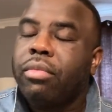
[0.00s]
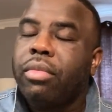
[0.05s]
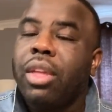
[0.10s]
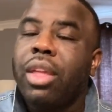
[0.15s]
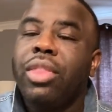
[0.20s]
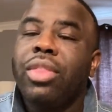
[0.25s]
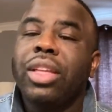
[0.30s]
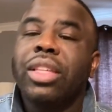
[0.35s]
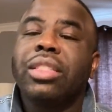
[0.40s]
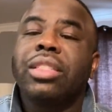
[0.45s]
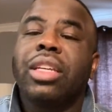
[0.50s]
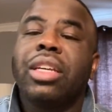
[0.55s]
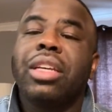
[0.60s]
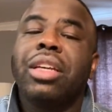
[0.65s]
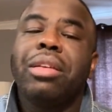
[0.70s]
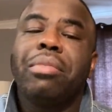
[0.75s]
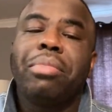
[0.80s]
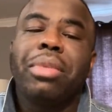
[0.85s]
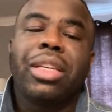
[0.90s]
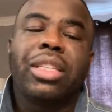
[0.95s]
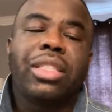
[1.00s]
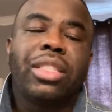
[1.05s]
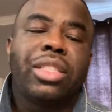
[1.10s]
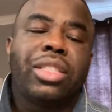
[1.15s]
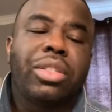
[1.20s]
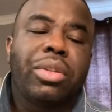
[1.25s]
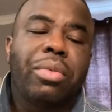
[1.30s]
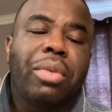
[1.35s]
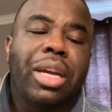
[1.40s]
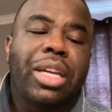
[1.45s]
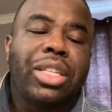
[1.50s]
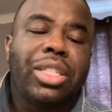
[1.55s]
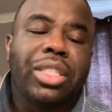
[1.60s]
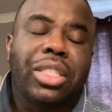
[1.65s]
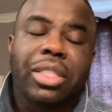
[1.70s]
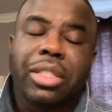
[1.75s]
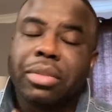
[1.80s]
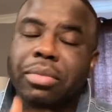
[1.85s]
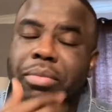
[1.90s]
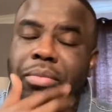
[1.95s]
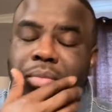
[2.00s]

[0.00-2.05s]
This could be a situation